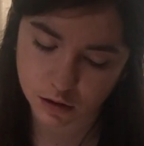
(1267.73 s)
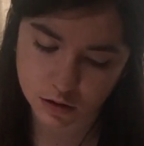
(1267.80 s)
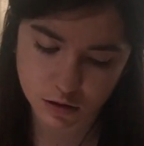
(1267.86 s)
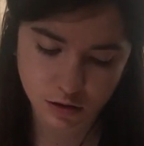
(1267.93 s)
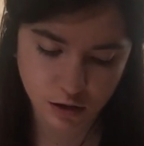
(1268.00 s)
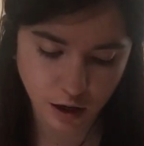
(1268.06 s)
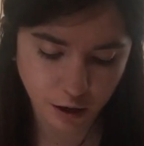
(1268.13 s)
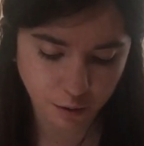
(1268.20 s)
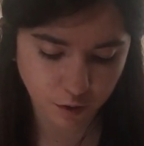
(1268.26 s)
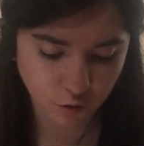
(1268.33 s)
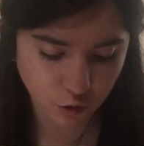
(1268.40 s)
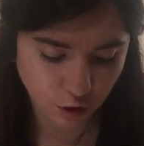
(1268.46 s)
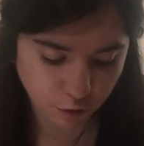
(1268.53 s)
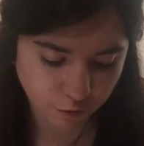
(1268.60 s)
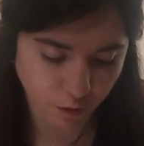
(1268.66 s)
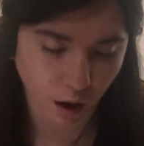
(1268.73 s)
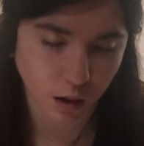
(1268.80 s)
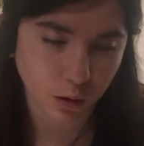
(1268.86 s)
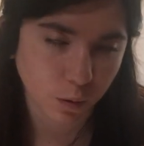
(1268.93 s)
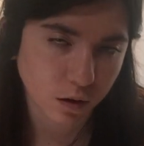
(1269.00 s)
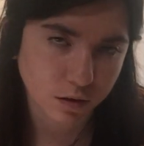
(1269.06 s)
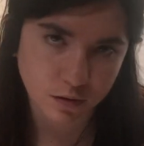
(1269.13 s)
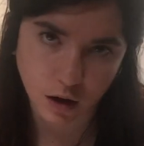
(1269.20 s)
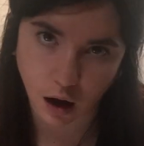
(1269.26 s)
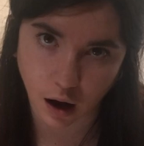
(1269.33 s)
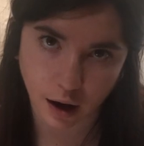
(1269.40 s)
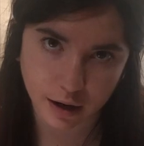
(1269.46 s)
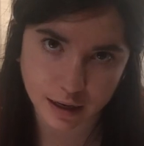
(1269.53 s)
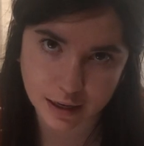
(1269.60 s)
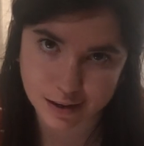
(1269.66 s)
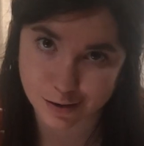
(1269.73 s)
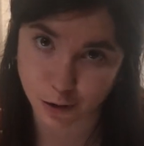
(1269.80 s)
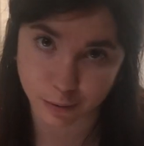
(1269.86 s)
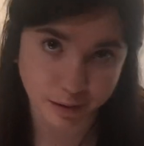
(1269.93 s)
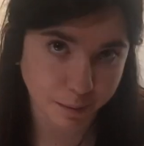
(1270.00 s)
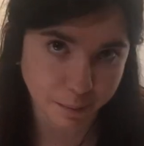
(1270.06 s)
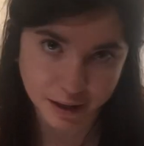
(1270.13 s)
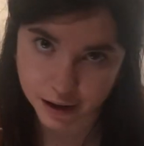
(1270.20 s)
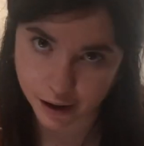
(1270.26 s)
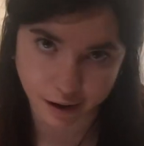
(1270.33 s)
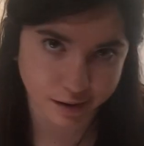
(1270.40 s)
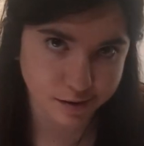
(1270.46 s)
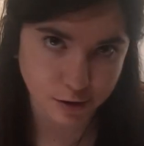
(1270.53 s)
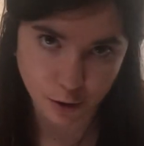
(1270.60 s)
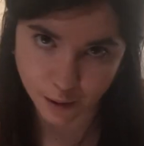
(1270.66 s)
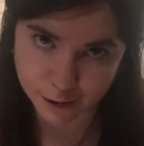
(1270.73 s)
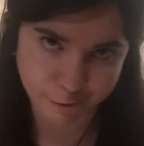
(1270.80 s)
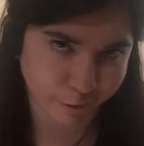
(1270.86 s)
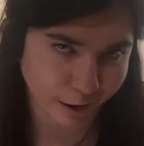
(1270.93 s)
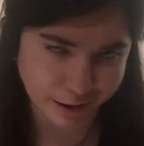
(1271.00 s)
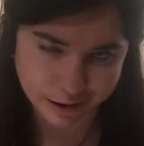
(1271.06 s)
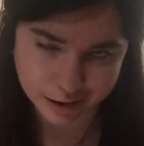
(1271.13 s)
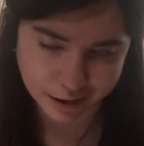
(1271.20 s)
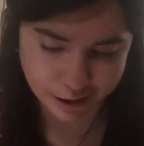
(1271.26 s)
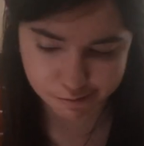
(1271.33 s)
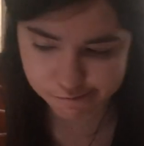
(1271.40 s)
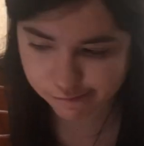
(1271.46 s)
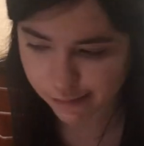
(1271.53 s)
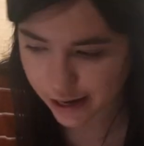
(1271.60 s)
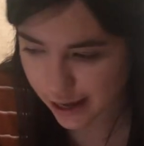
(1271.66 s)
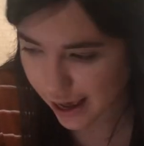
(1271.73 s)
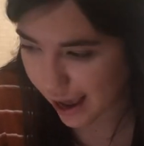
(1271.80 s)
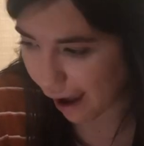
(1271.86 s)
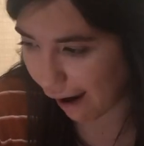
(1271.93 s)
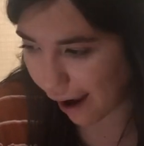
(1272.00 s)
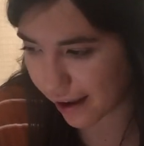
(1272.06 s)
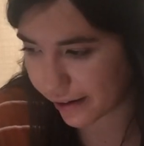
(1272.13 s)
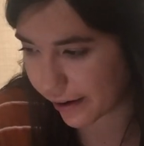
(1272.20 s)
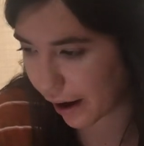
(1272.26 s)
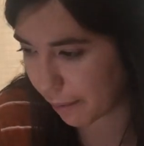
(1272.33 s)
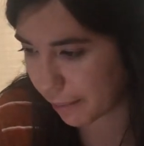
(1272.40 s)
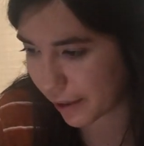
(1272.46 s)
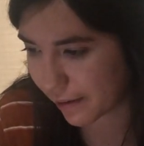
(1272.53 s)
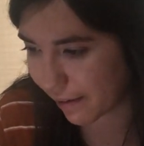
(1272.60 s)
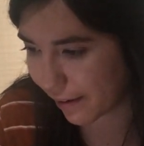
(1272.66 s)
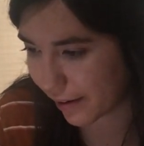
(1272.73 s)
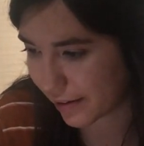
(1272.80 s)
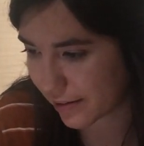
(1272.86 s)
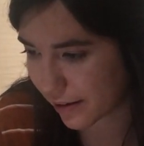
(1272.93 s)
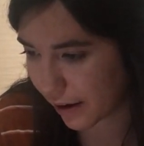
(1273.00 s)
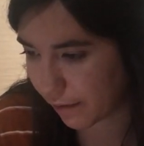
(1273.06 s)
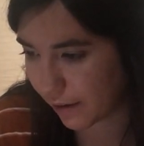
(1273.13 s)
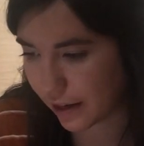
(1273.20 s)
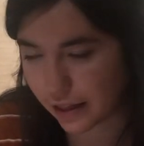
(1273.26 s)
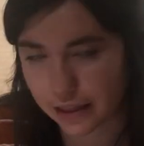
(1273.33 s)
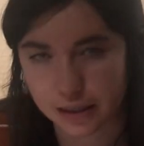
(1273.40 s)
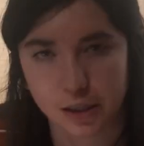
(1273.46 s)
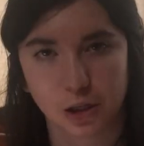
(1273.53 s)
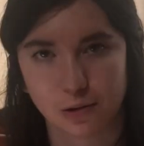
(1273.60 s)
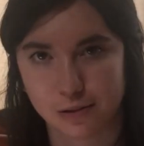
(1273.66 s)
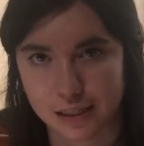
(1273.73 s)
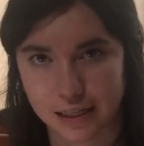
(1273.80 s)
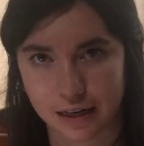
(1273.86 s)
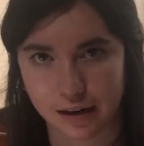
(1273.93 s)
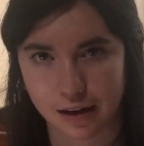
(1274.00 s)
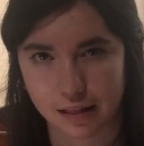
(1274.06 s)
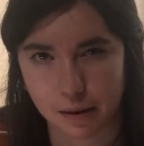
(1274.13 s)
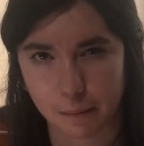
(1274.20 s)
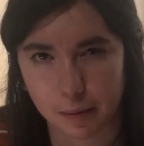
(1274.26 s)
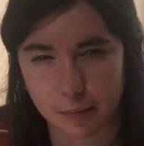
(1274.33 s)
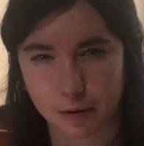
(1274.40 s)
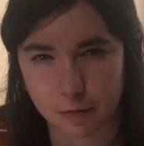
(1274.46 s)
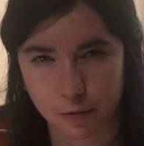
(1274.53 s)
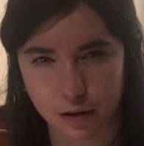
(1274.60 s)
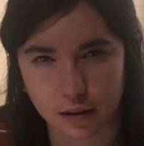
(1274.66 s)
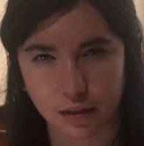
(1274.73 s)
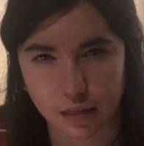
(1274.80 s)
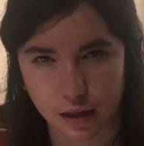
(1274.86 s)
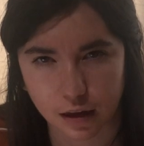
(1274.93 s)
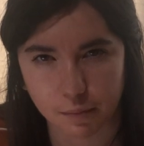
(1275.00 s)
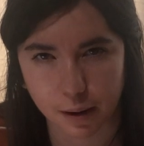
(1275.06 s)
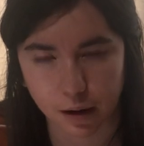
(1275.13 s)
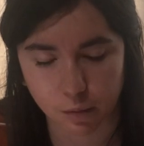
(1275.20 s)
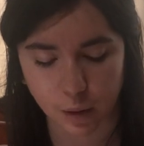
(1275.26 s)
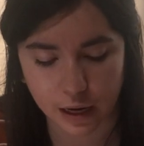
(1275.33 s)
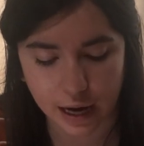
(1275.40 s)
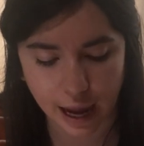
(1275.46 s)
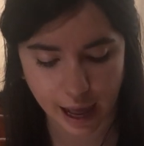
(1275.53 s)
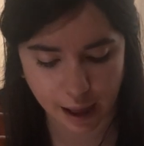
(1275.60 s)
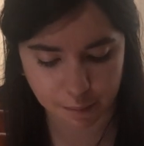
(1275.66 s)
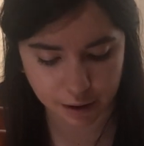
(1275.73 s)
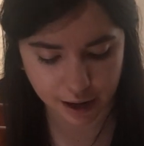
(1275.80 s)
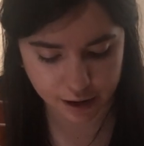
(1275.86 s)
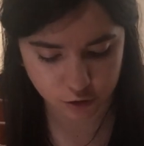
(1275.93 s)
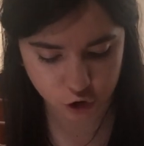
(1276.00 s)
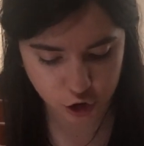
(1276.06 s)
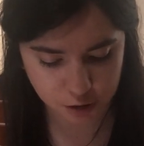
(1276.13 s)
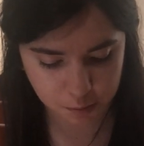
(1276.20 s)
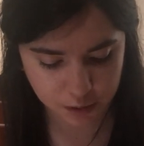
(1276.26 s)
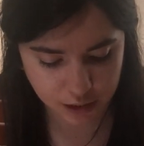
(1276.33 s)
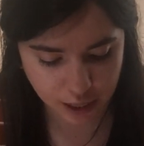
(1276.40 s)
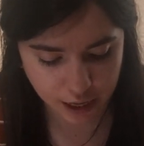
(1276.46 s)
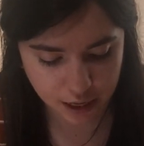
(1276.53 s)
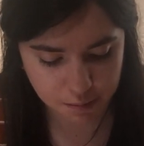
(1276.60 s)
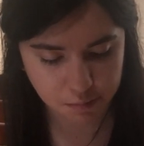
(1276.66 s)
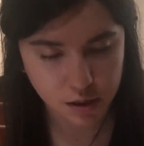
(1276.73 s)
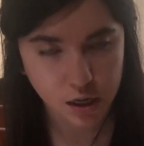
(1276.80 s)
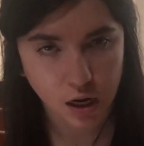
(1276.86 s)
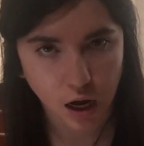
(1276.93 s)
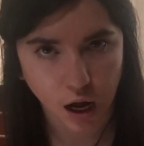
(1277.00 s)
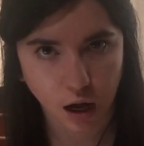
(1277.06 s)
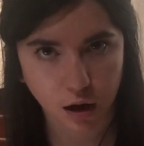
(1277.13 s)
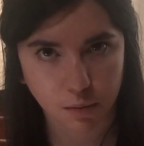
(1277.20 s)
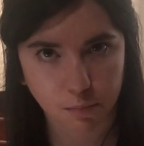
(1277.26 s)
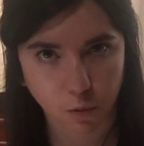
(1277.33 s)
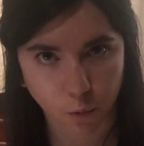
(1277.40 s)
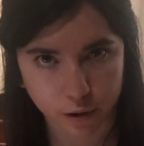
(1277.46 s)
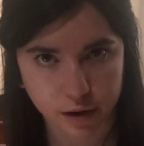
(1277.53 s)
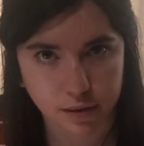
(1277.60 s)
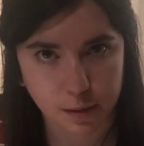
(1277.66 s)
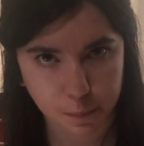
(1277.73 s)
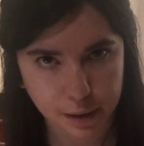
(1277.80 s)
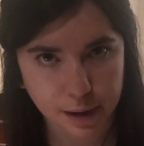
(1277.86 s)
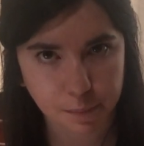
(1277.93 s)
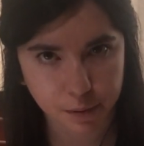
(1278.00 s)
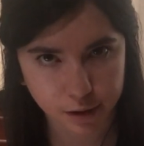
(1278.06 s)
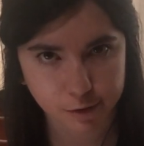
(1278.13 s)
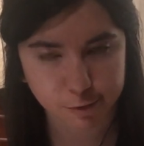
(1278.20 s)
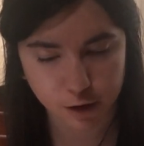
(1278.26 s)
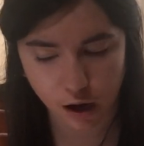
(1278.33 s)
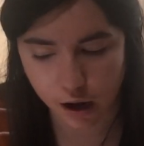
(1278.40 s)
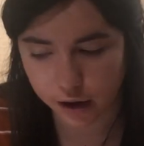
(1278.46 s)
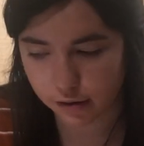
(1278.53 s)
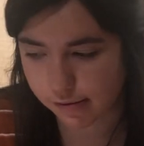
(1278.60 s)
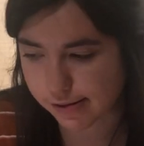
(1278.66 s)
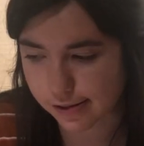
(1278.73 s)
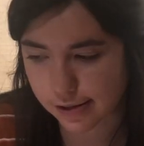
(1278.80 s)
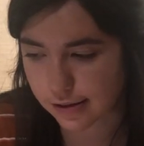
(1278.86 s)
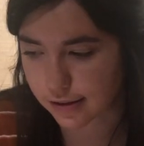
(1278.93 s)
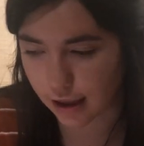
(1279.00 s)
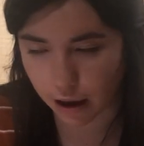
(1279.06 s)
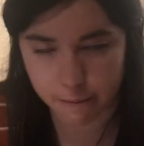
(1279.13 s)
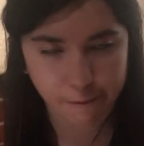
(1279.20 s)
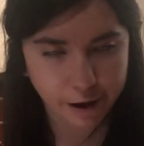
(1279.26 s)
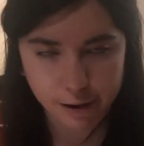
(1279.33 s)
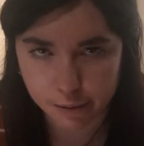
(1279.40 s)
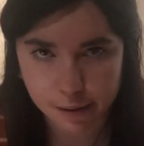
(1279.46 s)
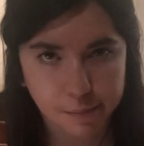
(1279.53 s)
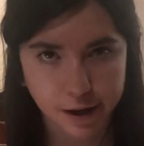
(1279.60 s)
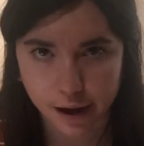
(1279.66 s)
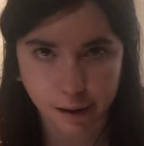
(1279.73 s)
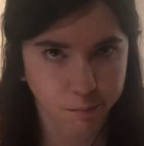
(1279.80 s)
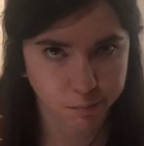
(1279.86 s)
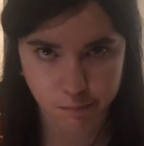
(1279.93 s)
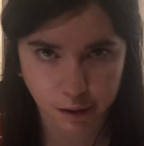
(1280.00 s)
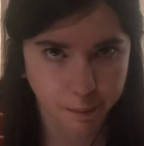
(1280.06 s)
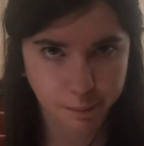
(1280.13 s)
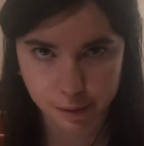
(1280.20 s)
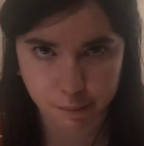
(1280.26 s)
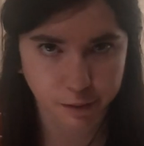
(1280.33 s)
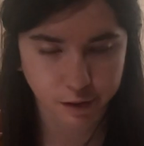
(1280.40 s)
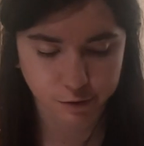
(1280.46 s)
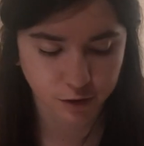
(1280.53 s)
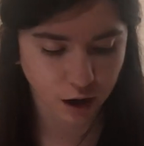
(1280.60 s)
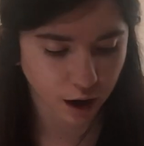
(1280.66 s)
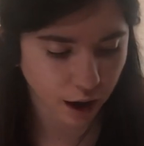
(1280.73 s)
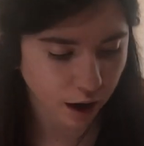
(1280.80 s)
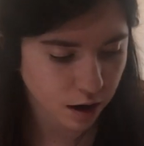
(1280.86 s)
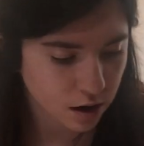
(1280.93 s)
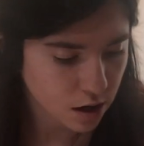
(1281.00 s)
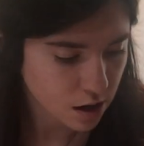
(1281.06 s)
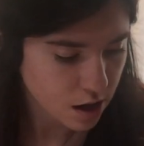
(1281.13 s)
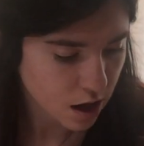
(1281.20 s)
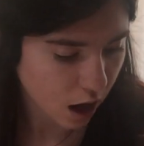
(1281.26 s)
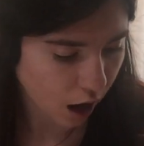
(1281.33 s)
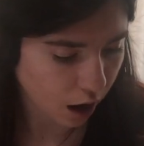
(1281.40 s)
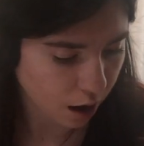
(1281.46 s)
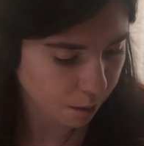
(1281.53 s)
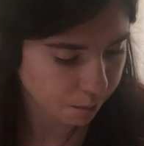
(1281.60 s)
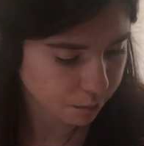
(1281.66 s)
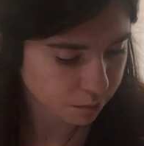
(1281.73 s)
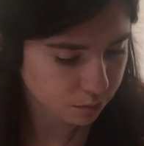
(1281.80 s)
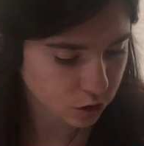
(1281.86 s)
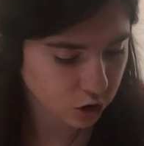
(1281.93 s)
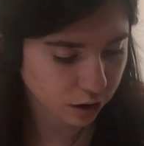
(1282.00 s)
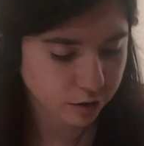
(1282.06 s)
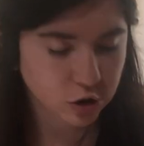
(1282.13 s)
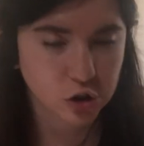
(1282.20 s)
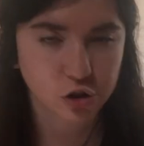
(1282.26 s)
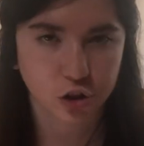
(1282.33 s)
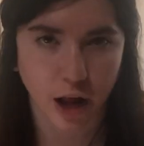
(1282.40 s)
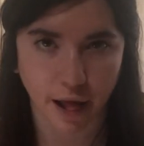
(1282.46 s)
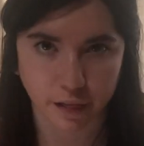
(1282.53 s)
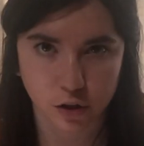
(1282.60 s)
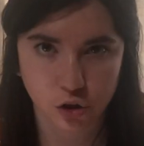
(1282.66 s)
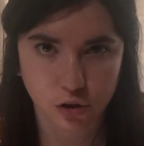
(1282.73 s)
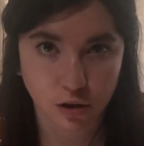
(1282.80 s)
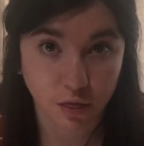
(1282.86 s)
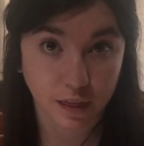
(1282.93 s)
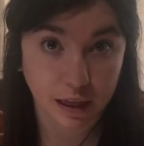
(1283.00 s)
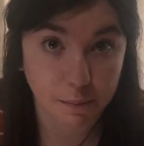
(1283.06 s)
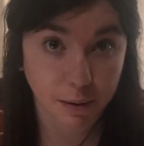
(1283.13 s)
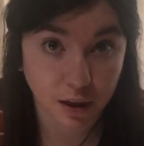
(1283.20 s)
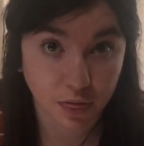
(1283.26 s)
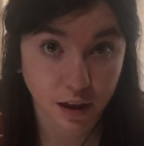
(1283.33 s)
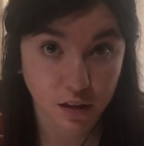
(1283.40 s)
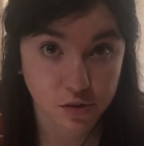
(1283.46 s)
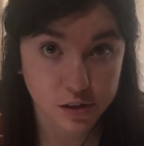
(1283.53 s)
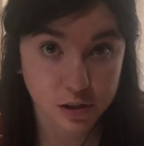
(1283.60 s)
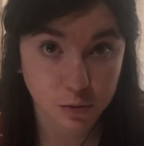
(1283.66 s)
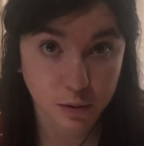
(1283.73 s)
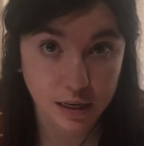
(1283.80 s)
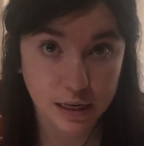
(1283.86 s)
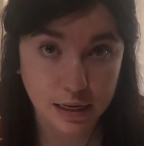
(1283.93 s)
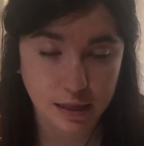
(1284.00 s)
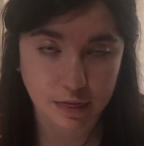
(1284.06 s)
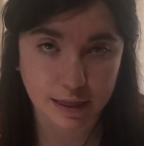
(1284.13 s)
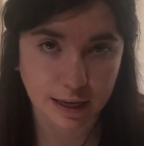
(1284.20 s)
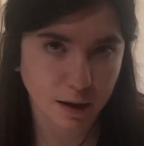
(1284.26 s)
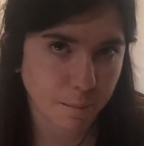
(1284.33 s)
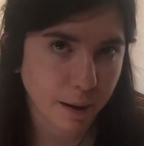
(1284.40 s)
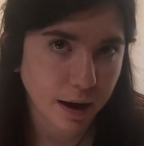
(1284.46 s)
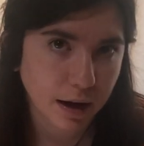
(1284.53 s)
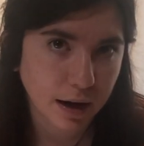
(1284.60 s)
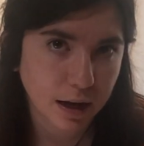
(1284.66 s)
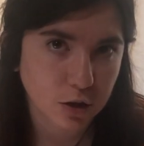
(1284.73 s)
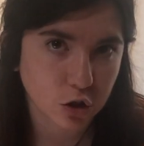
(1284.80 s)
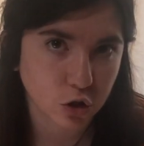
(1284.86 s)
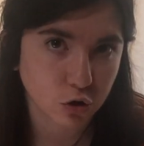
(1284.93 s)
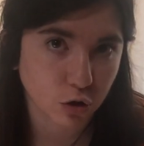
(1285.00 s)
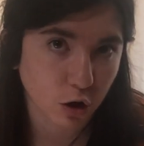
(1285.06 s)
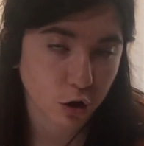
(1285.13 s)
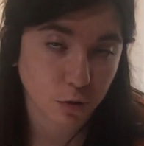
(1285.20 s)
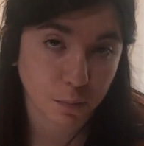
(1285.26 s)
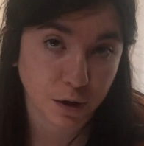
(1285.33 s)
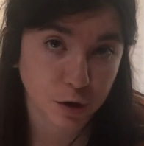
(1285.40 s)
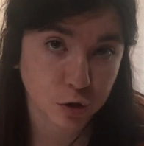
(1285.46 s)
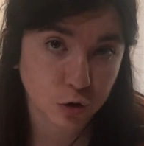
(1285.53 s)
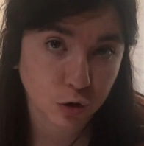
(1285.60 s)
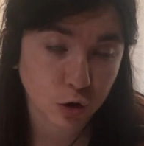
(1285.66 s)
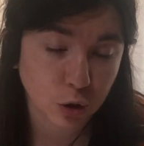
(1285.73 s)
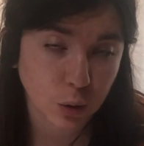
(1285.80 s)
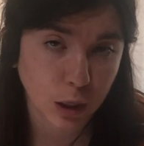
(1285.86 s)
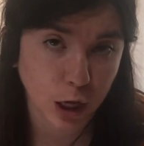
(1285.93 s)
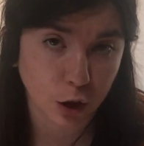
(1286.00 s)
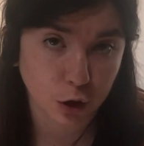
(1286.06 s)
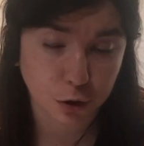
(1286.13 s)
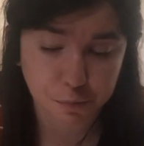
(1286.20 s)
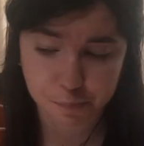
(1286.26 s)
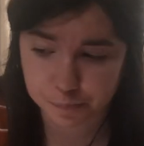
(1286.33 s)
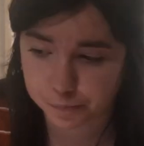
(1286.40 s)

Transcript: So if you're a follower of God, it is only because you have faith in him and not because of anything that you did. And that made me really think about Rahab and how she became um, one of the people of God. It's the same way we become a people of God. Um, so I just challenge you to think about that this week and think about it as you draw your picture, you color.